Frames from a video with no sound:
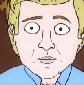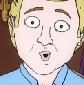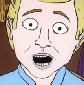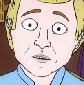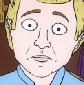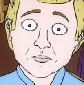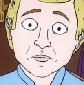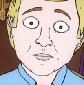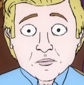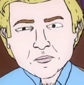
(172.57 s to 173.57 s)
What?
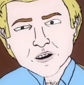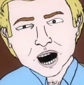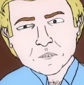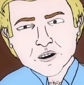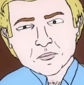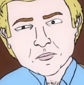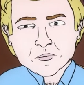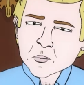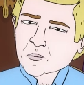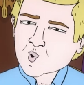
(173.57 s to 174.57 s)
Jeff?
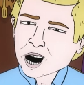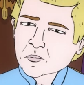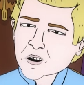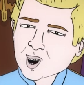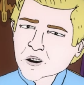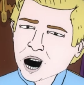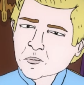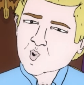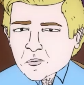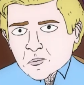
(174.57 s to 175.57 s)
You said his dick was
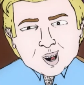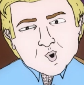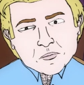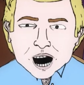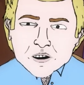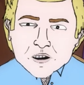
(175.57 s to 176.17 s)
so small you got it.